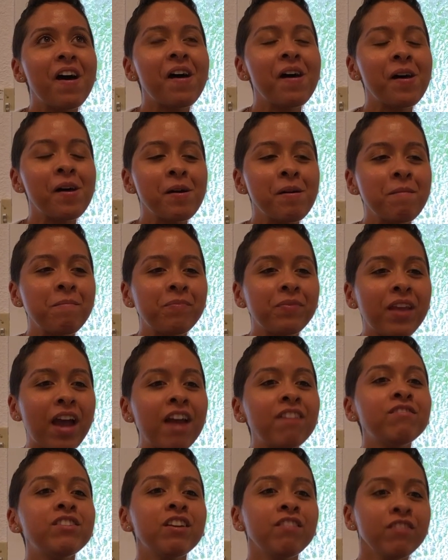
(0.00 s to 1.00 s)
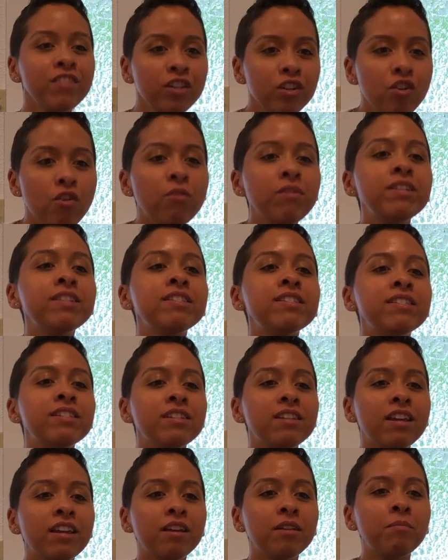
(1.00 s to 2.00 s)
time. I've definitely noticed
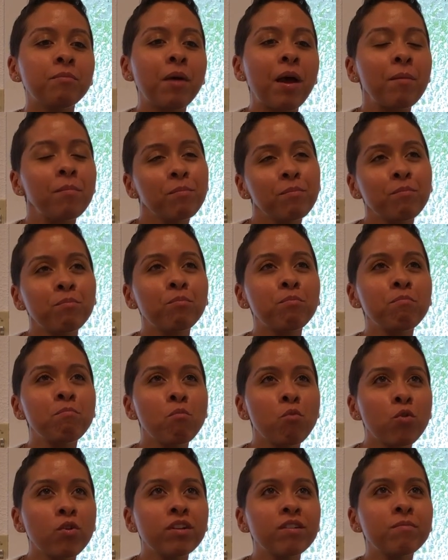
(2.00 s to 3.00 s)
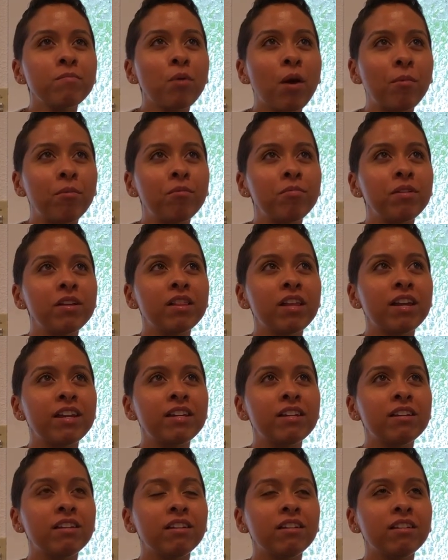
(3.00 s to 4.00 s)
more probably
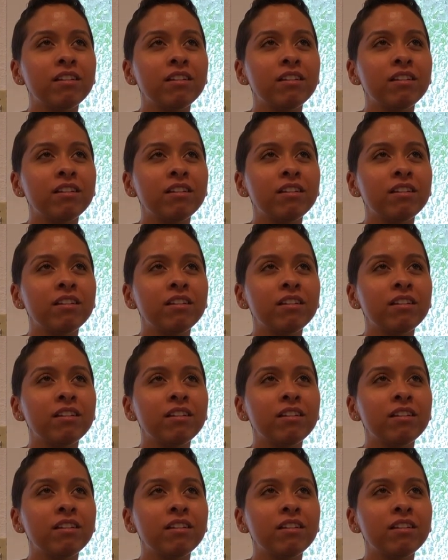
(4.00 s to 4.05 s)
like